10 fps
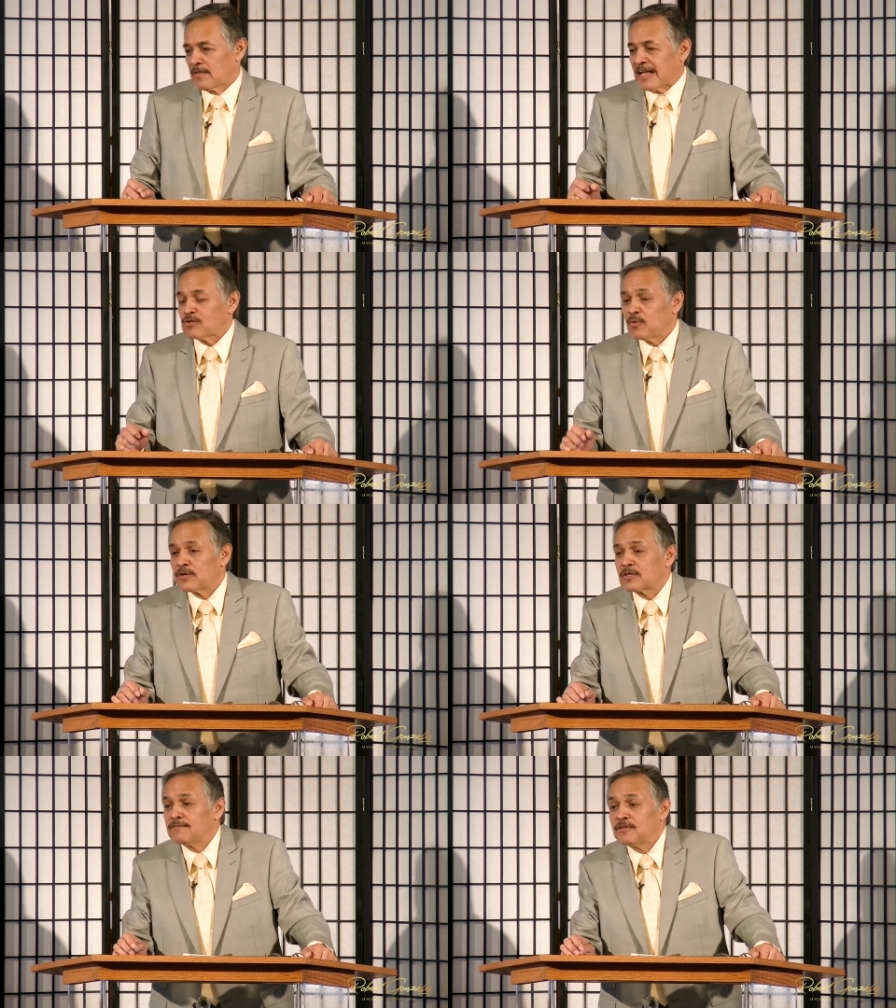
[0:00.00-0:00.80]
That's where
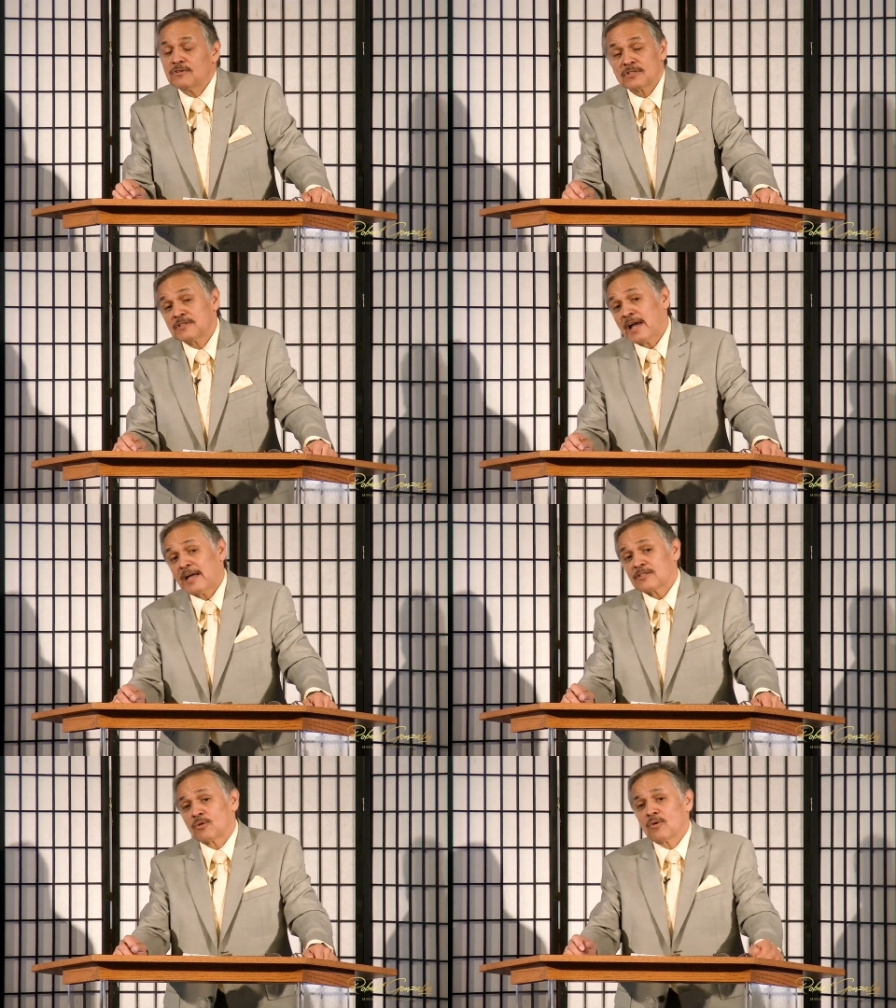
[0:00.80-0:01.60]
the confusion's
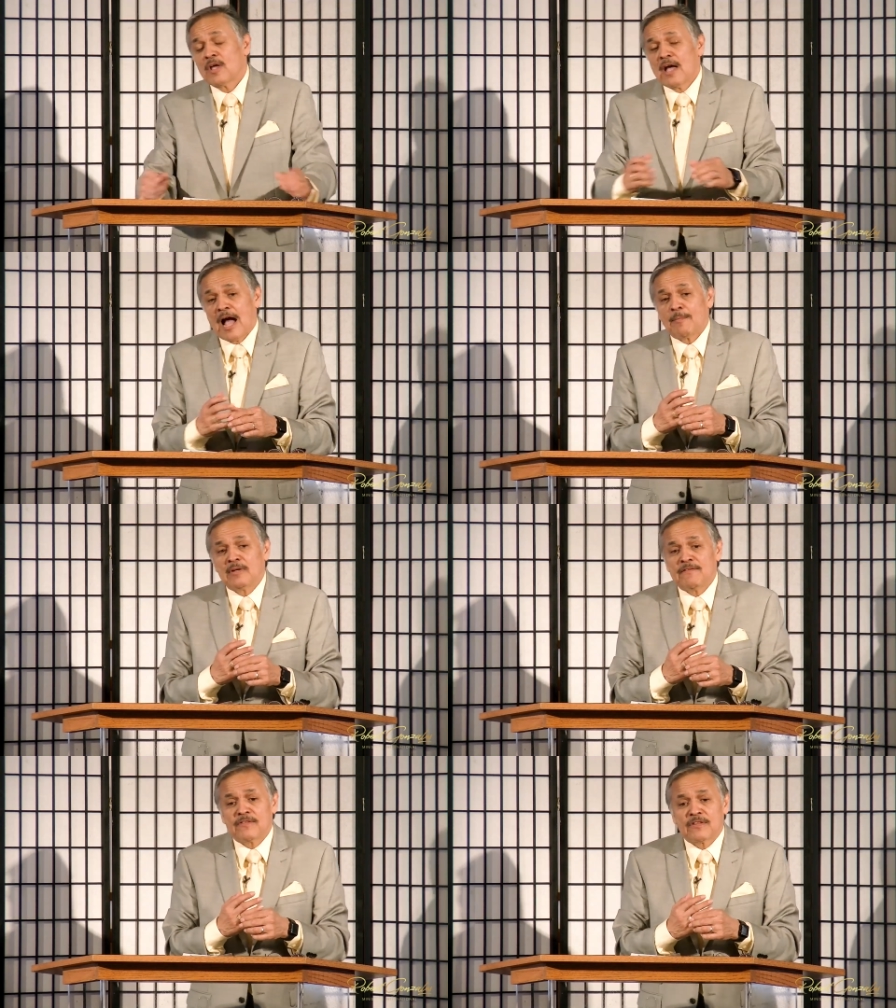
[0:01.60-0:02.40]
at. So I
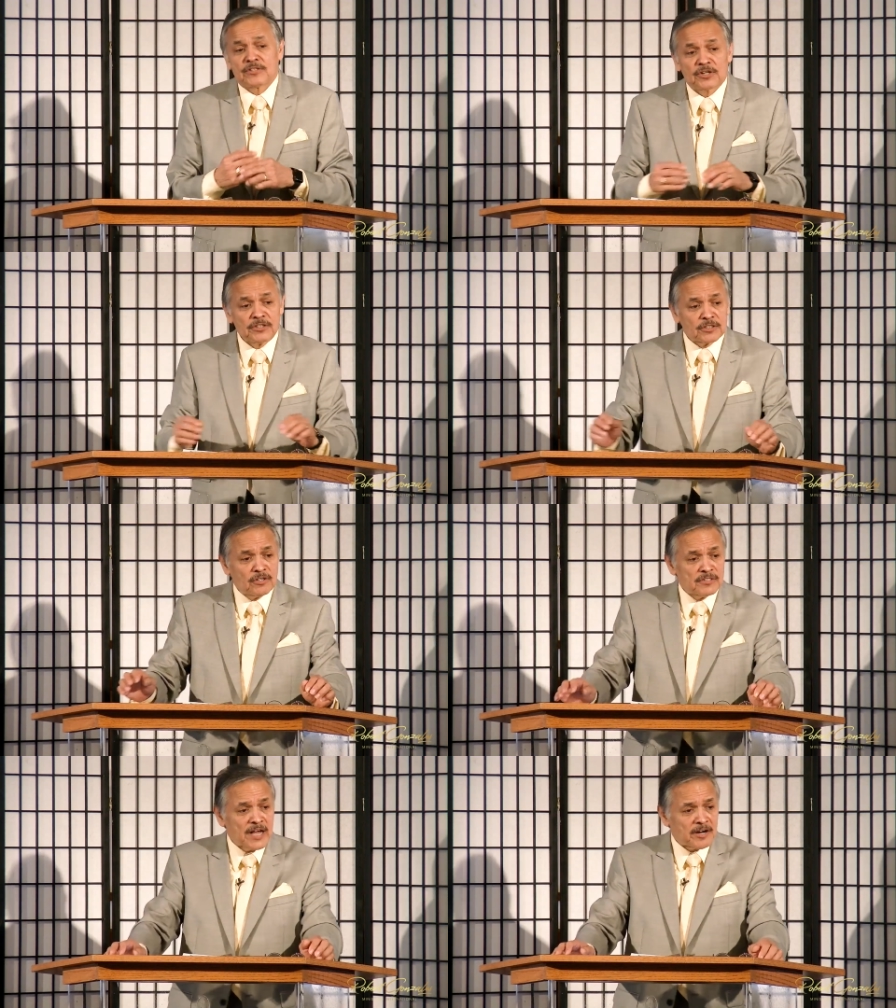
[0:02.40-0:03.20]
believe that the church
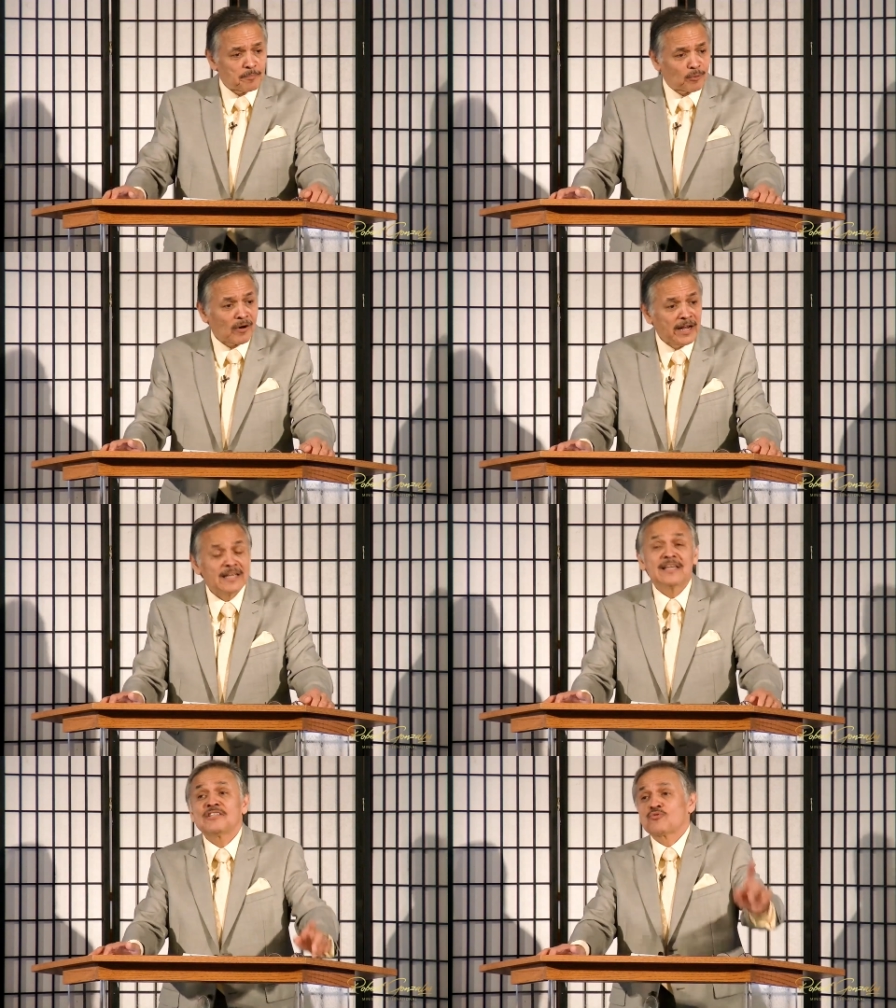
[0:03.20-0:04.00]
learns how to pray
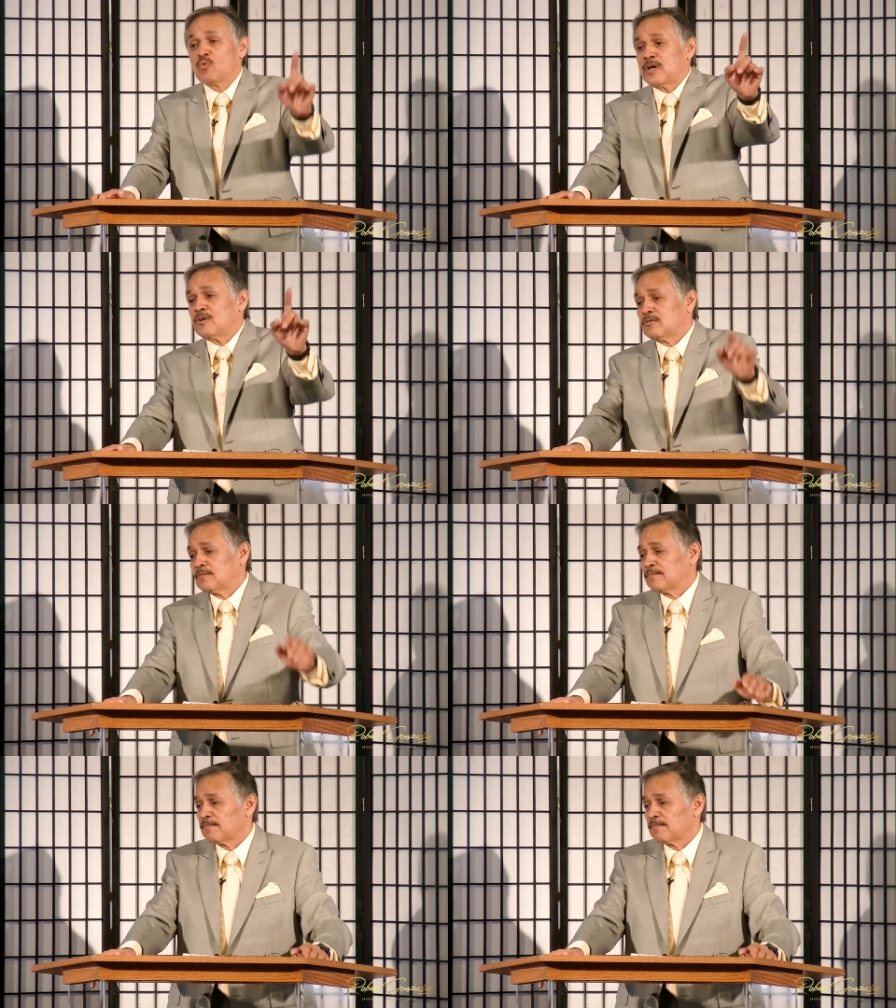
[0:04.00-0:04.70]
his will.